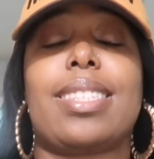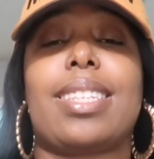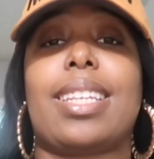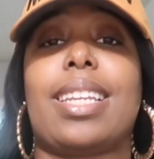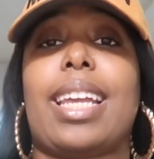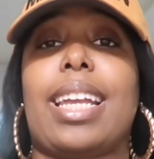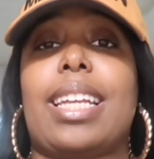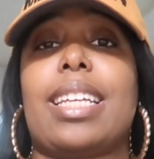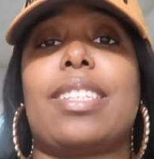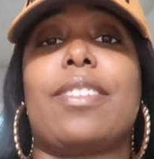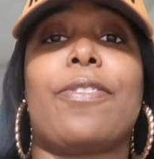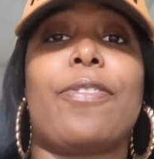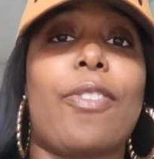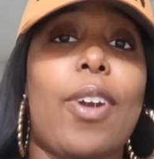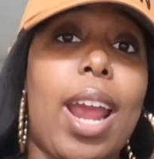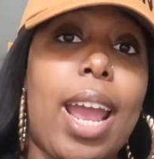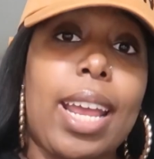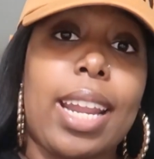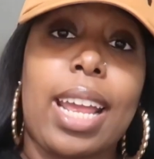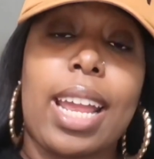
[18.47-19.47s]
today is
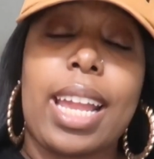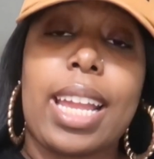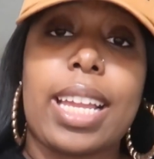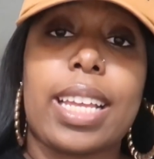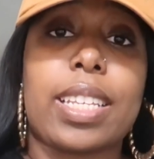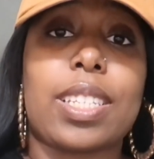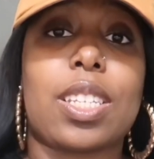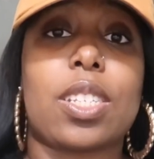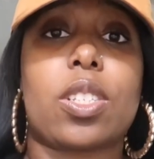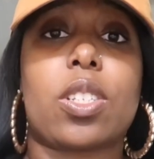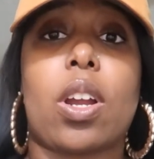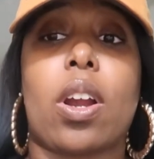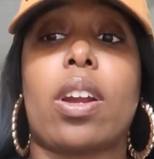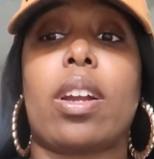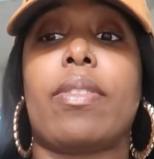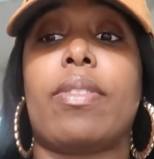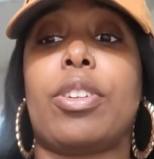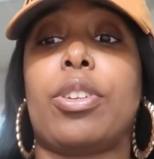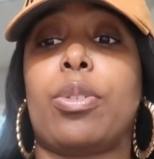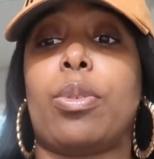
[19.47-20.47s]
Friday. It's the start
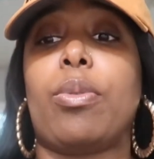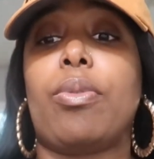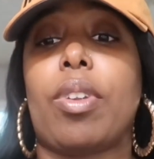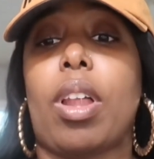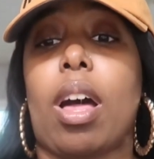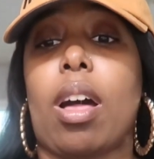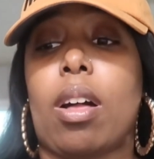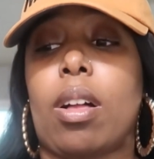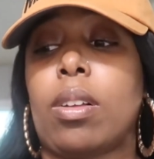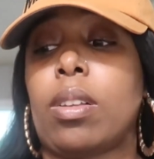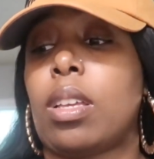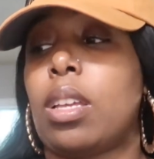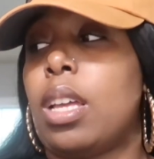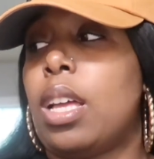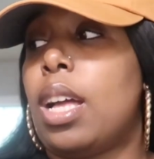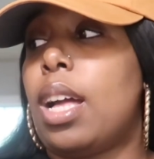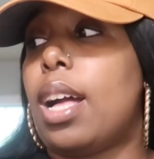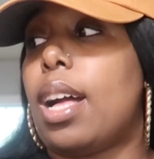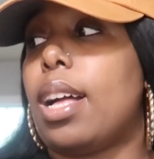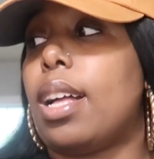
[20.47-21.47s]
of a new vlog.
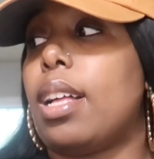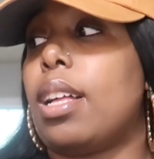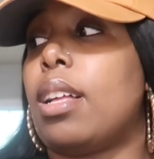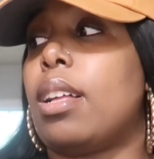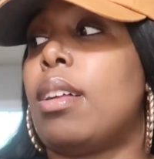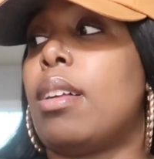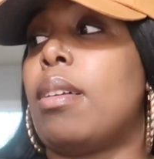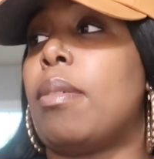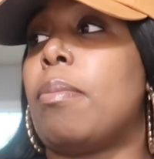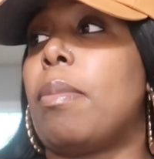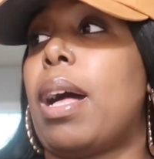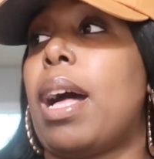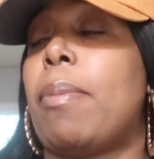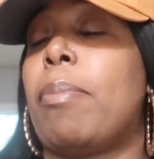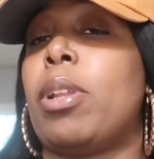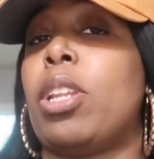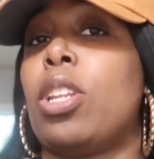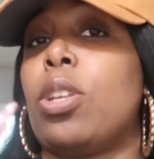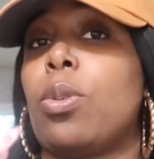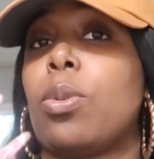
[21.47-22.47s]
Um, I'm
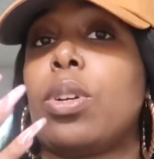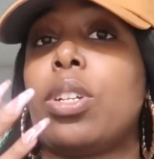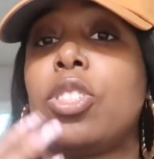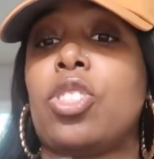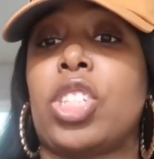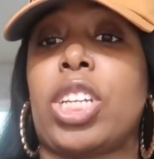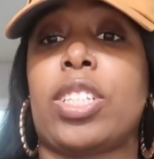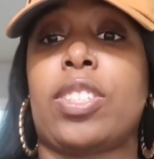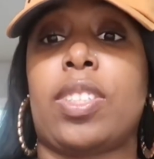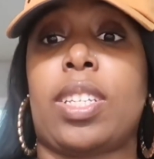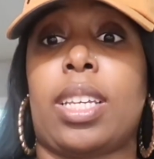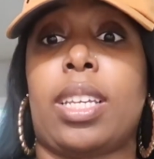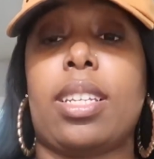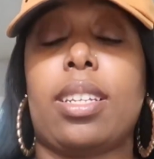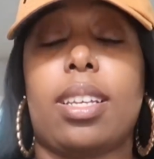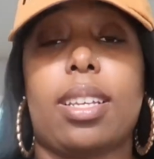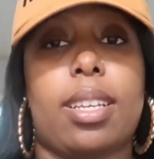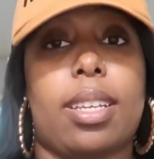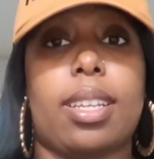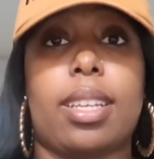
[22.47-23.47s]
a little congested.
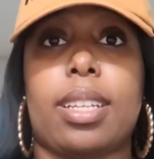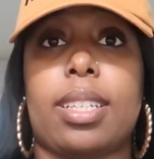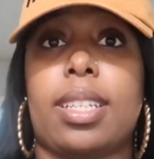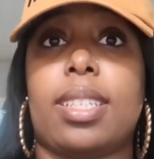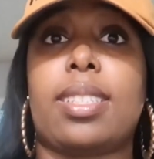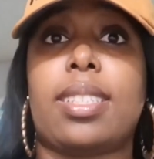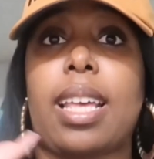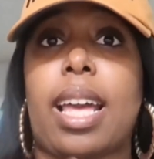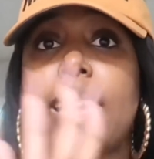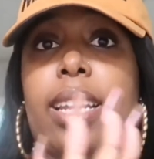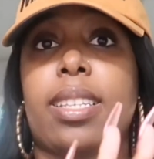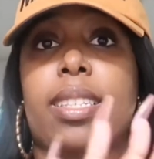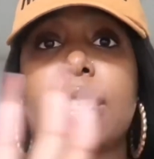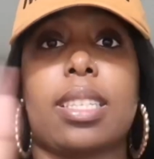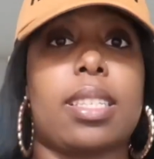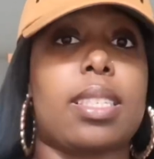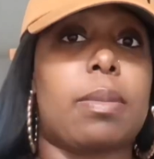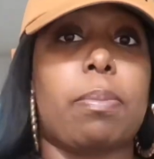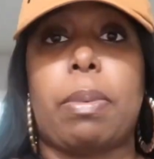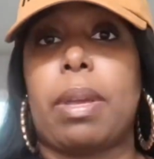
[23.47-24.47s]

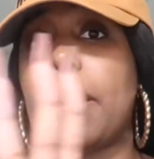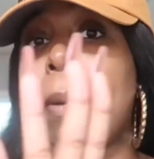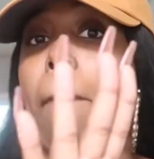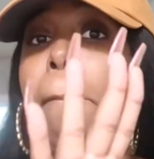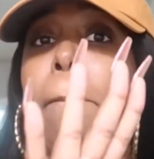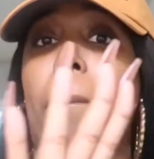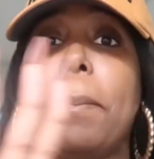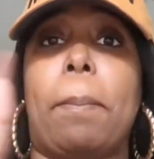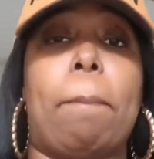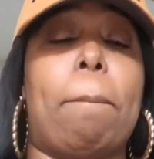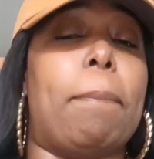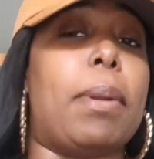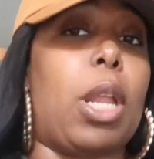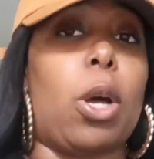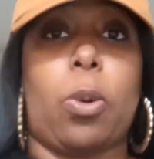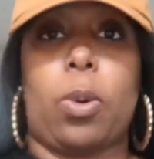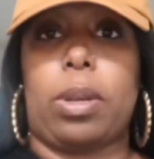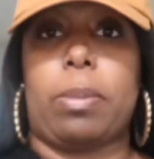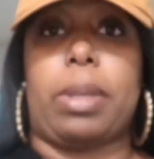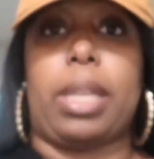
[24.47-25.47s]
Sinuses been
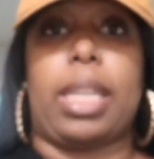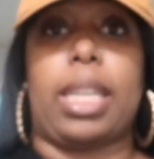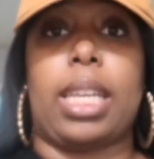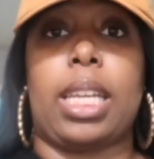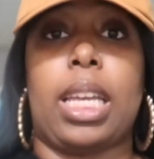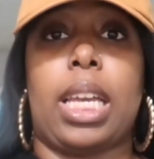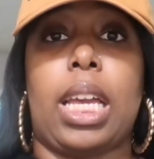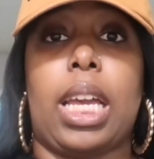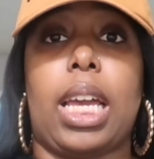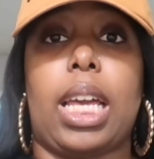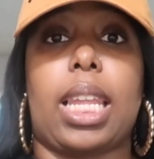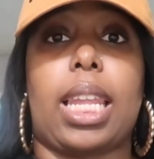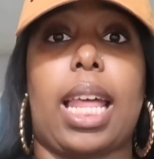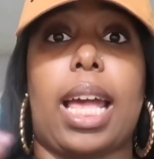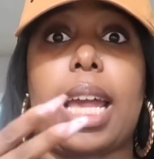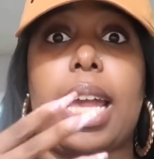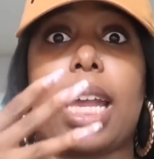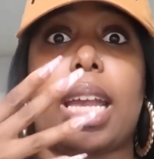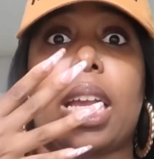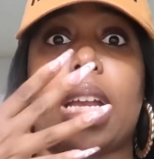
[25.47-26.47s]
blowing me.
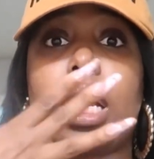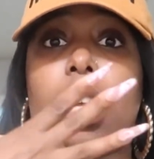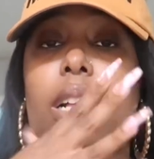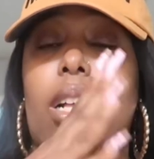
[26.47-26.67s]
Like